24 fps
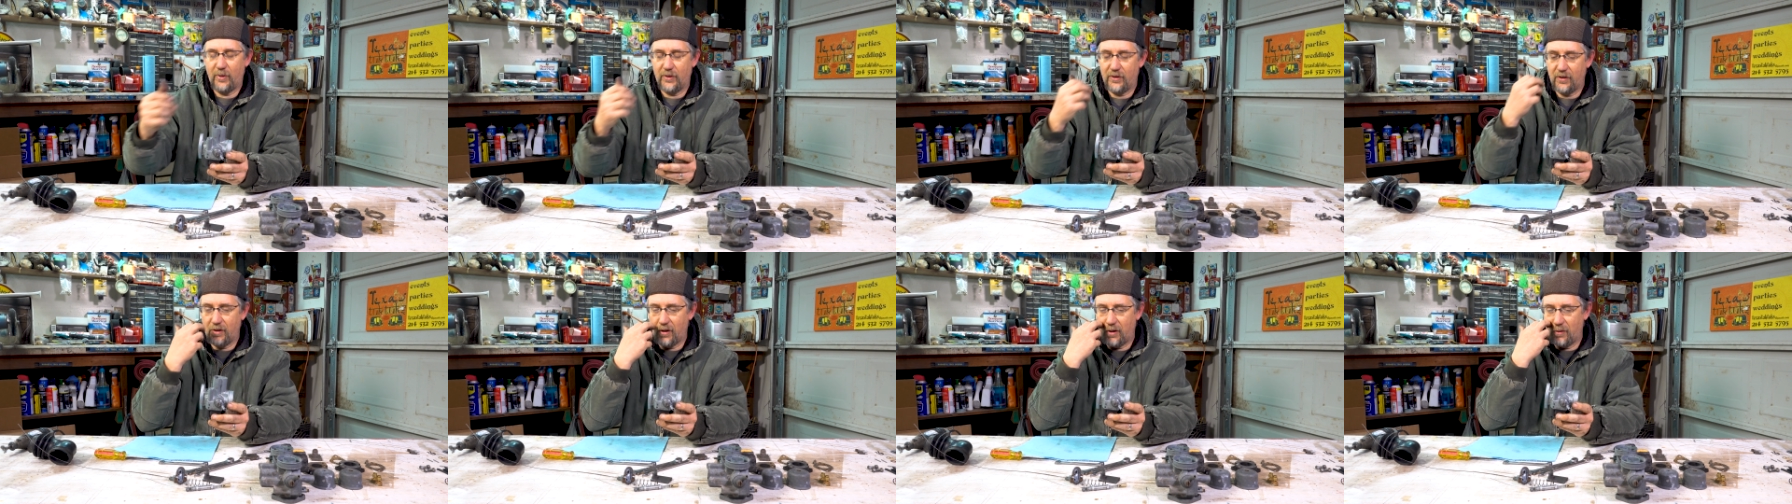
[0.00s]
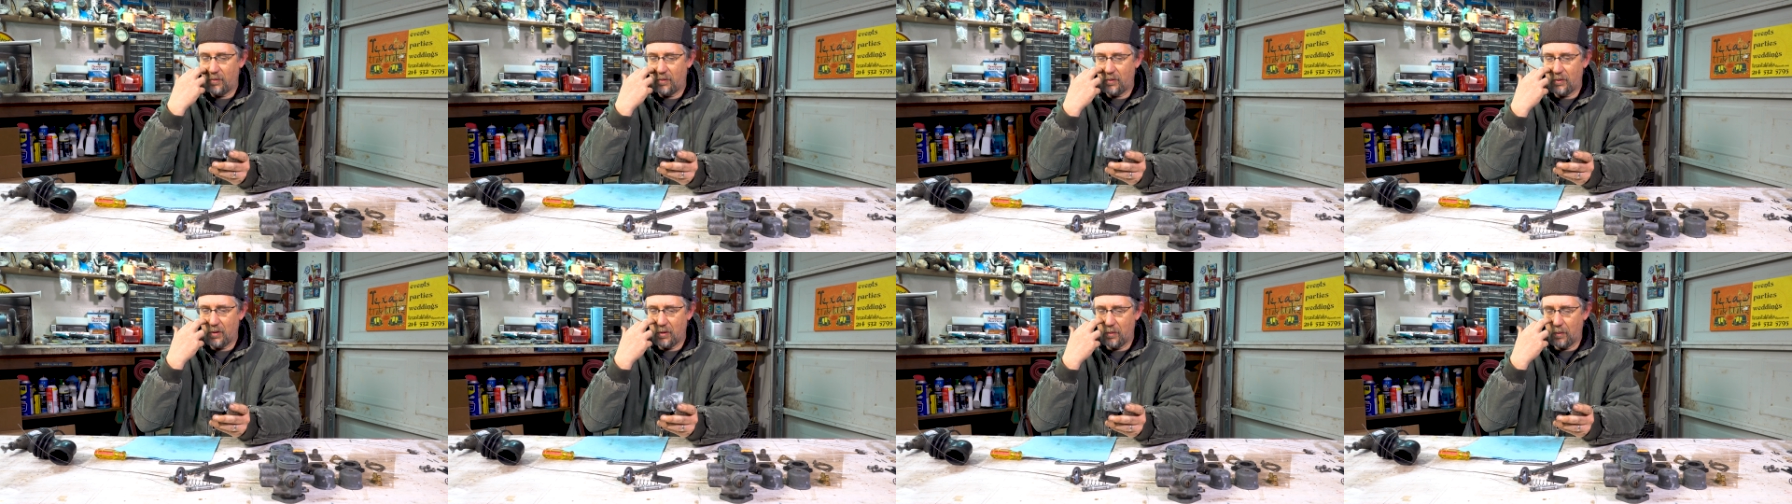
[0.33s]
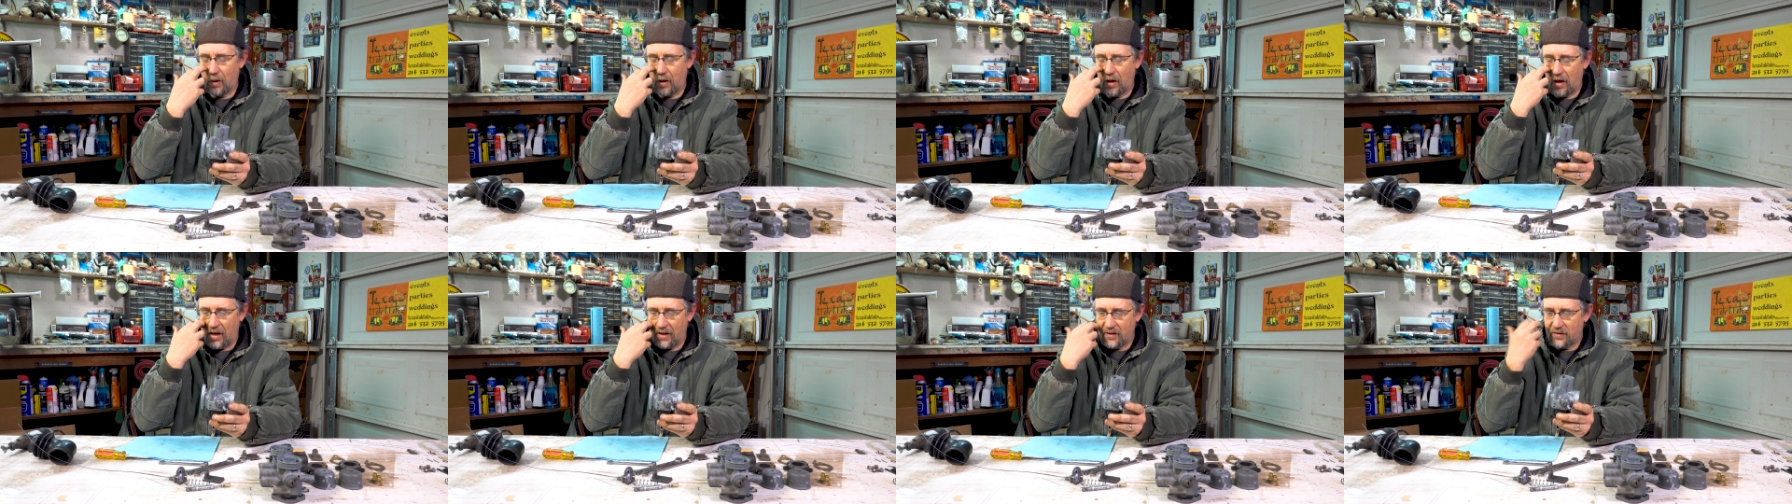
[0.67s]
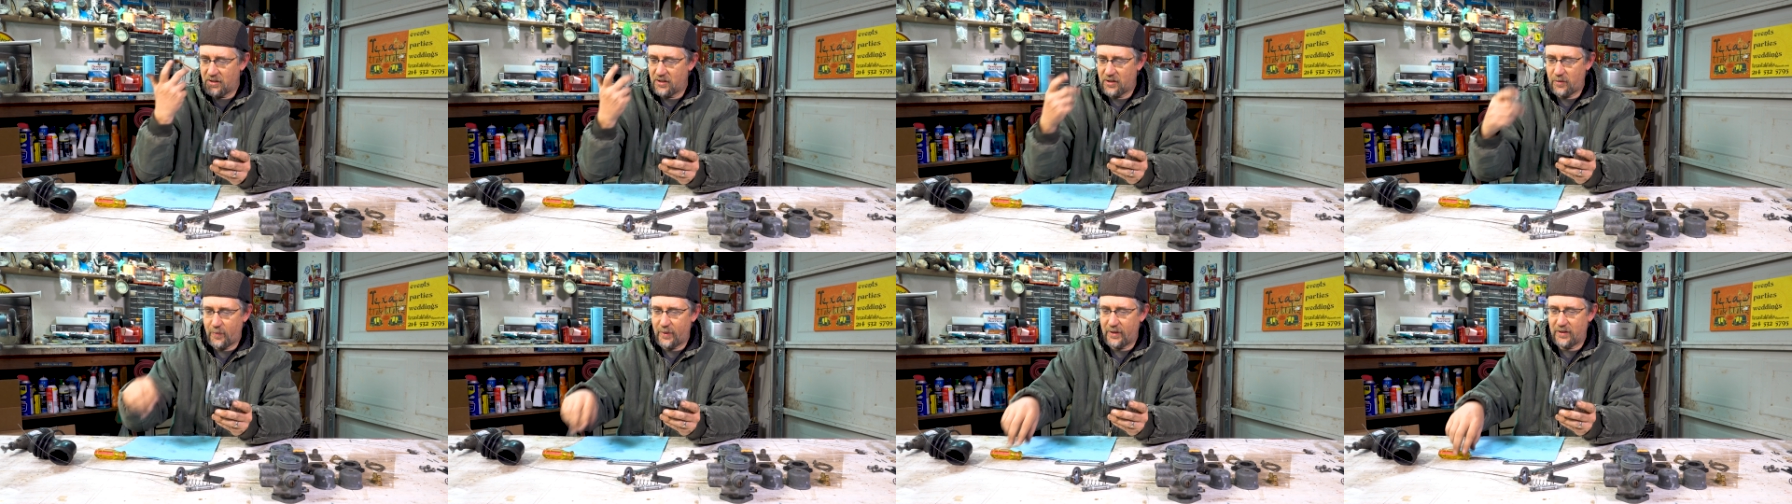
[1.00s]
put the new one on.
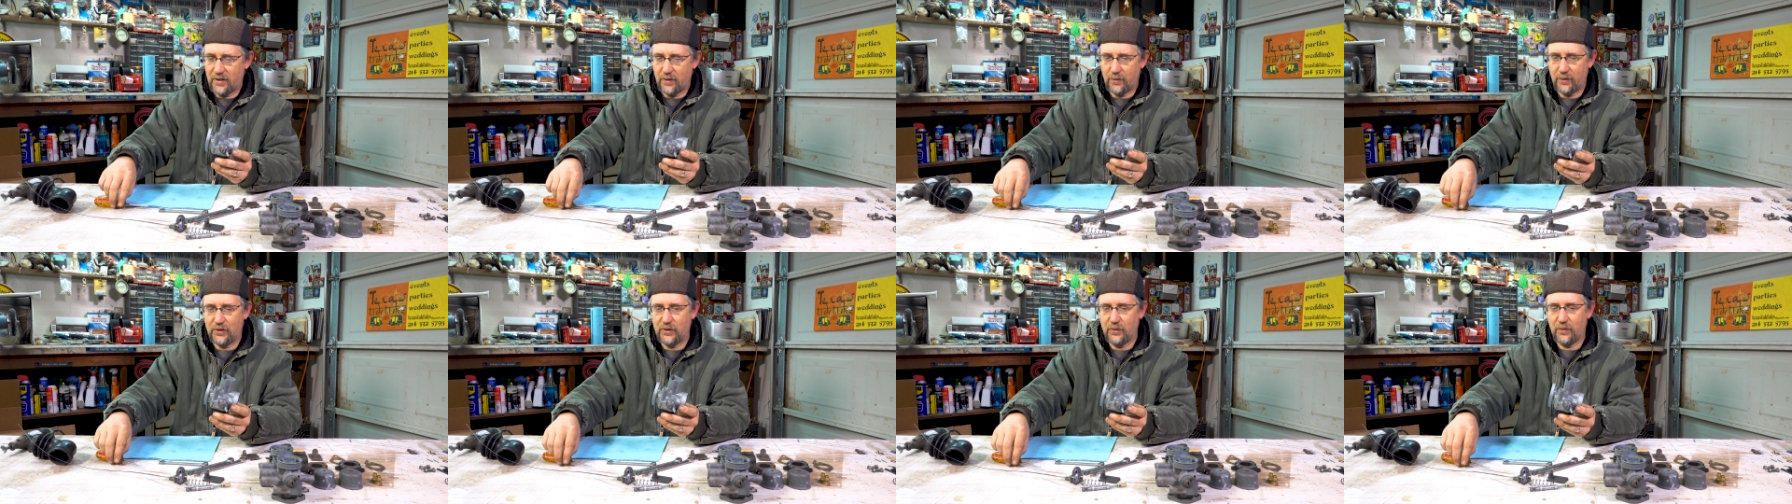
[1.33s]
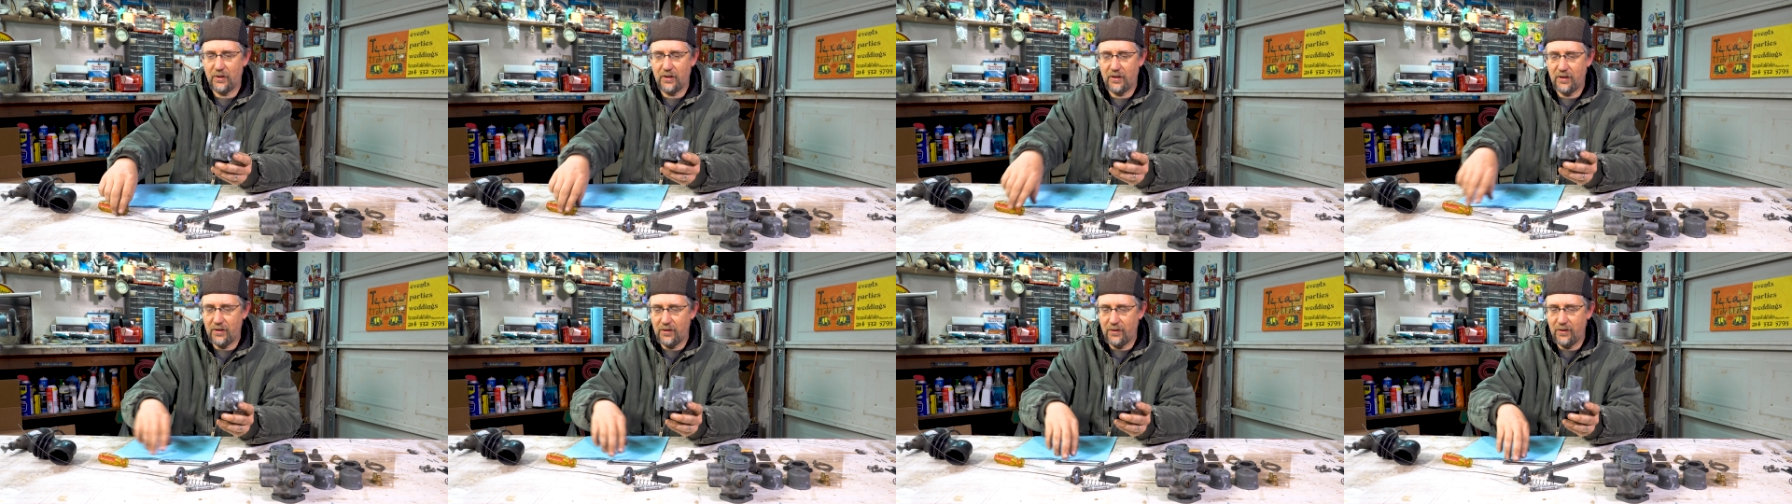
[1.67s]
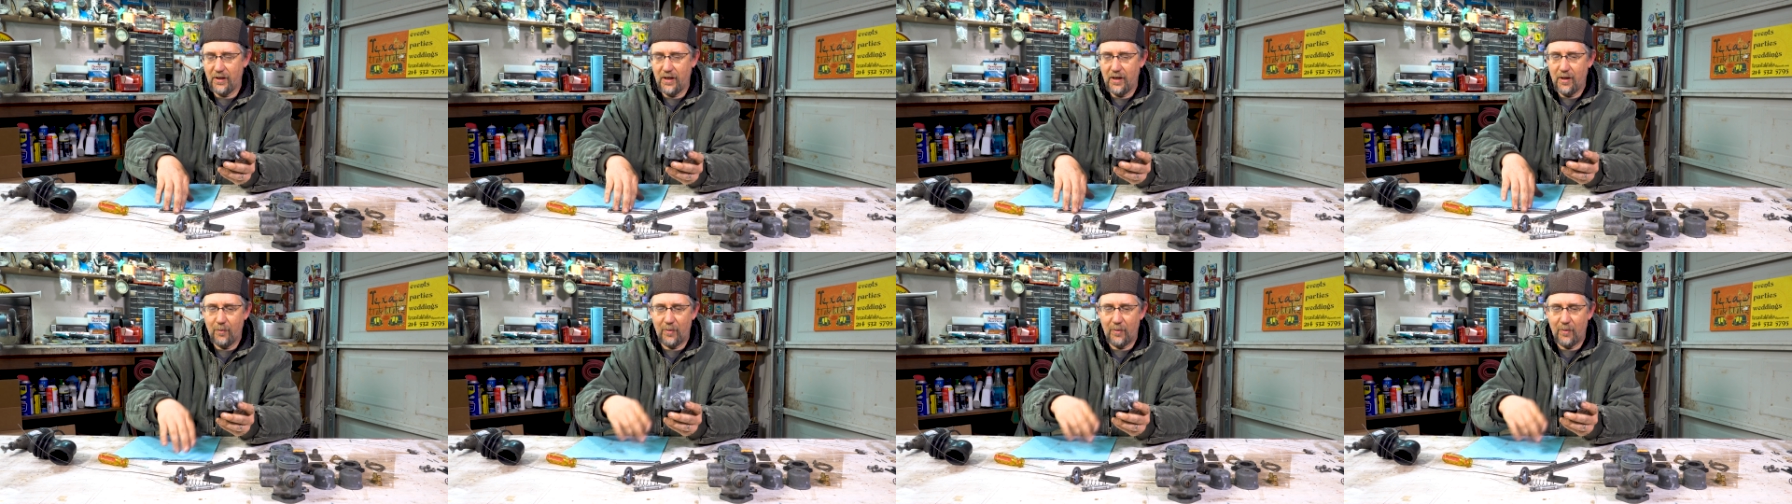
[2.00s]
Just depends on what you want to do.